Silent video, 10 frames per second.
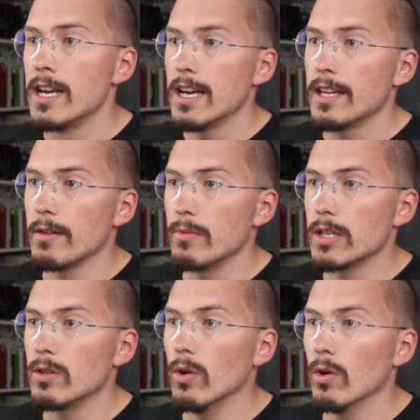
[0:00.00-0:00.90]
and then we
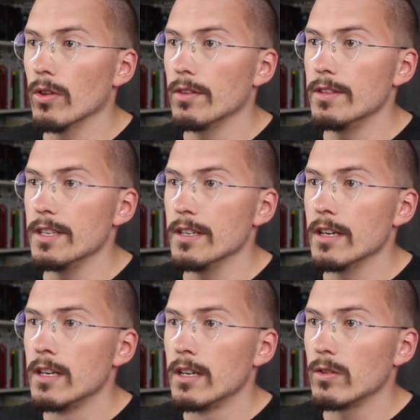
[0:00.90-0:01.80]
call the
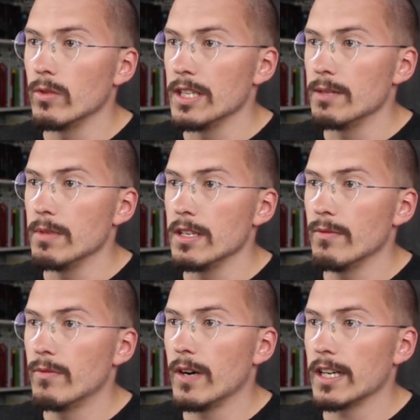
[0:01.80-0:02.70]
readme
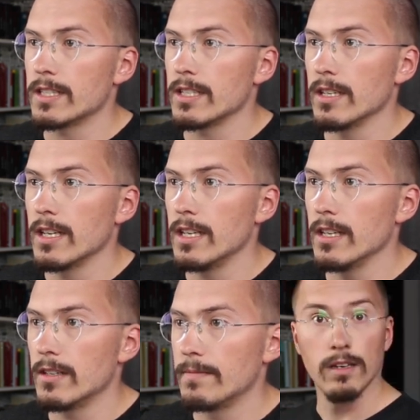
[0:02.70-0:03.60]
function
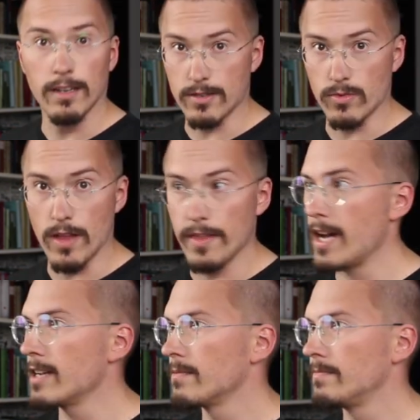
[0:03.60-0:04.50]
here. Let's run
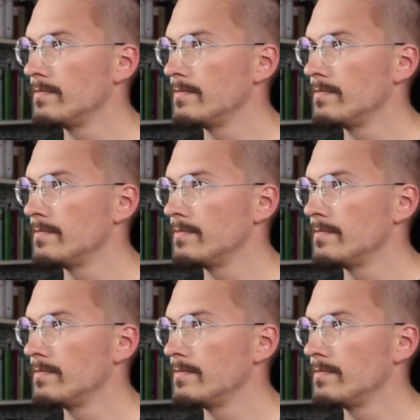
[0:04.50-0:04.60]
that.